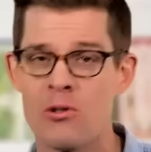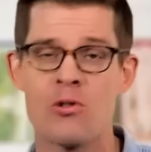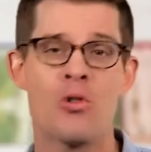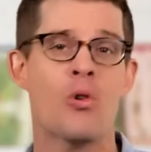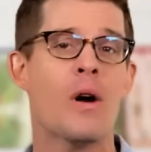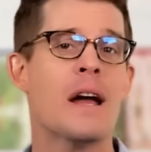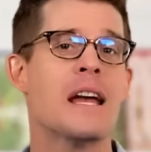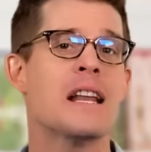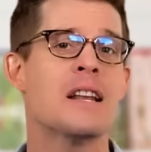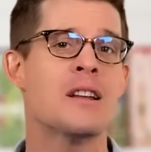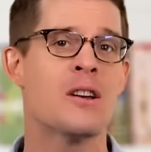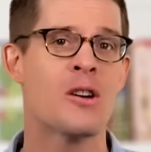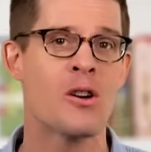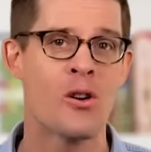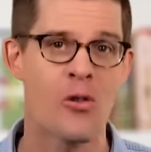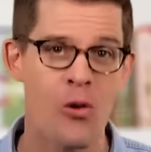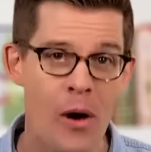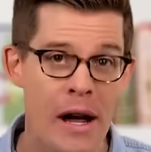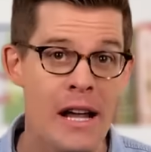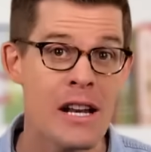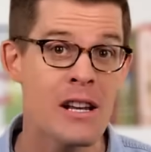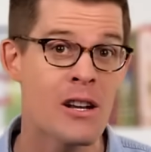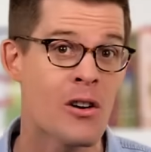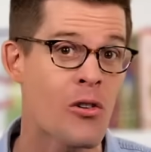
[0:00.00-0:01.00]
great,
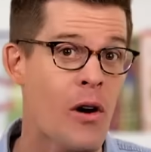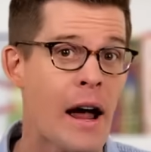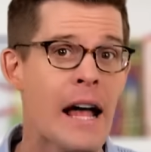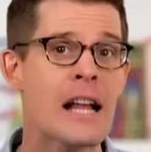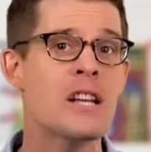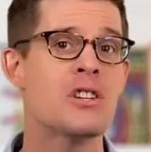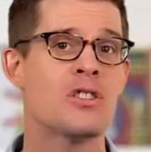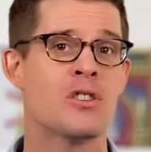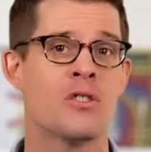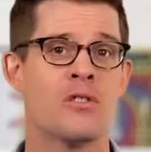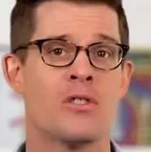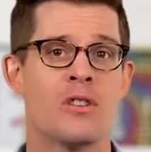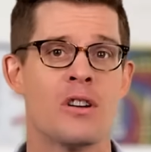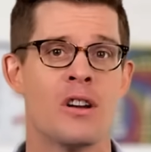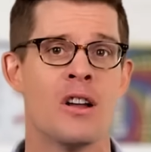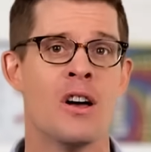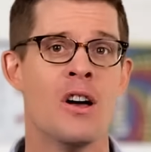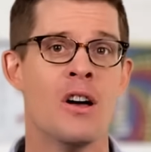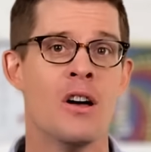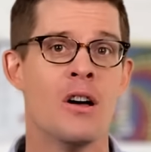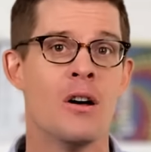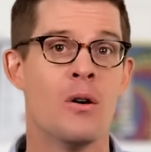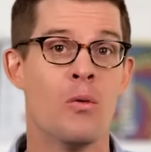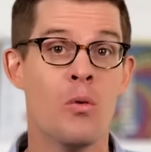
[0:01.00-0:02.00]
great grandchildren
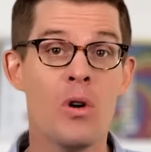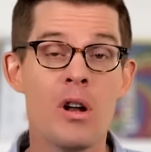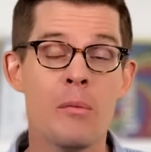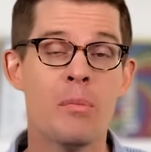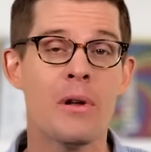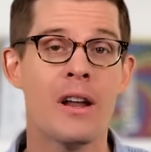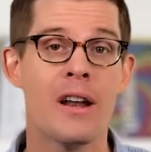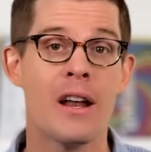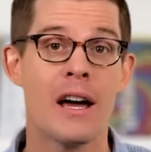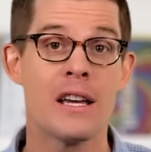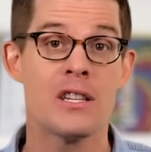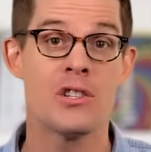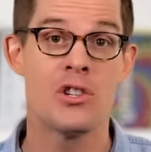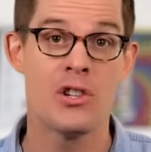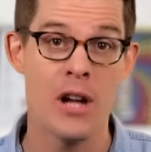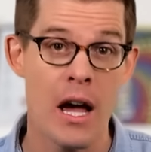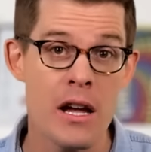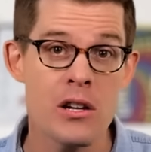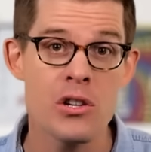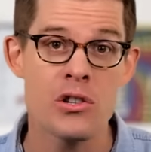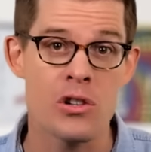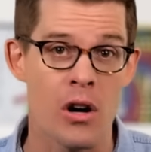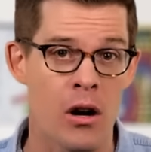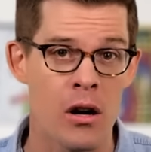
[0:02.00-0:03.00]
would have been a nice
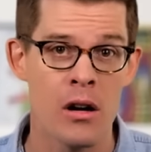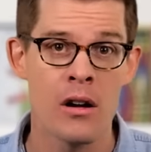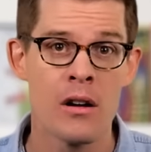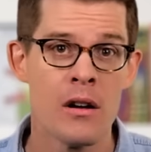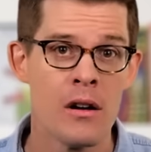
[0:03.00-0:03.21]
gesture.